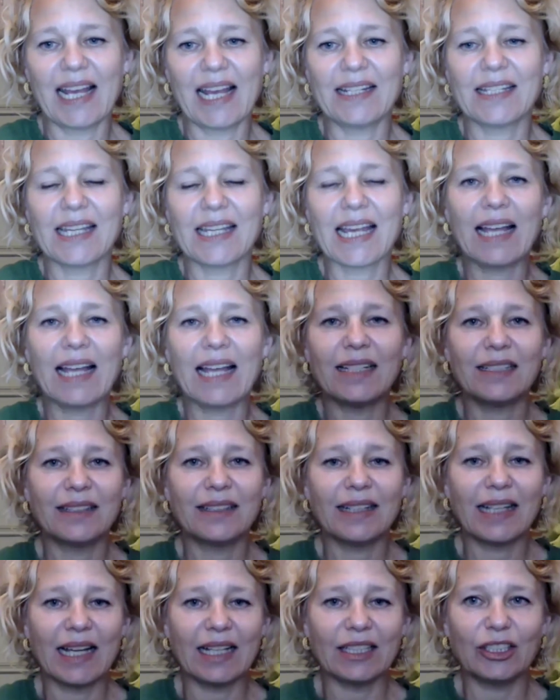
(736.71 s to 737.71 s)
A
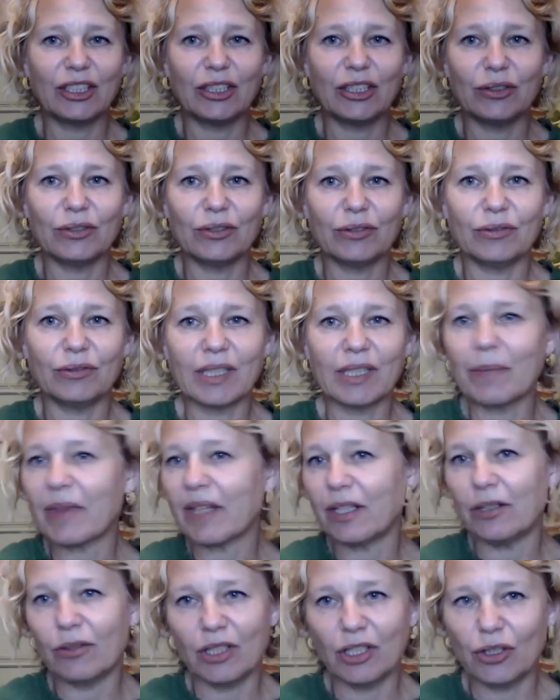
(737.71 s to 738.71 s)
talent that
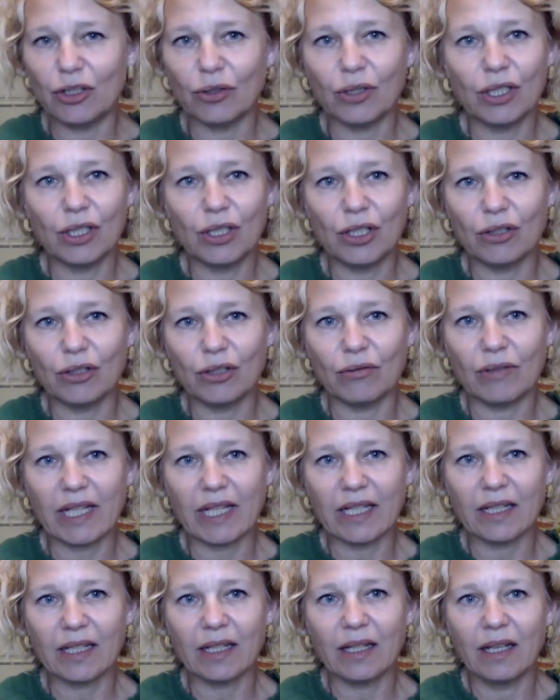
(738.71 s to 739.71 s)
something you enjoyed
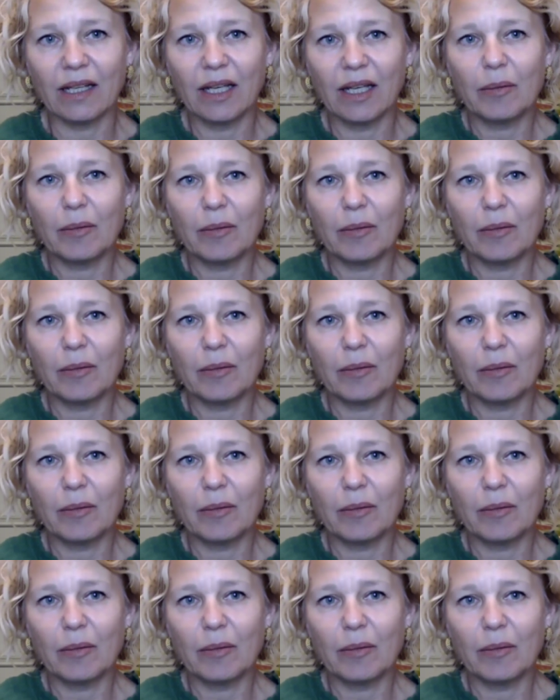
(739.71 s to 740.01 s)
doing,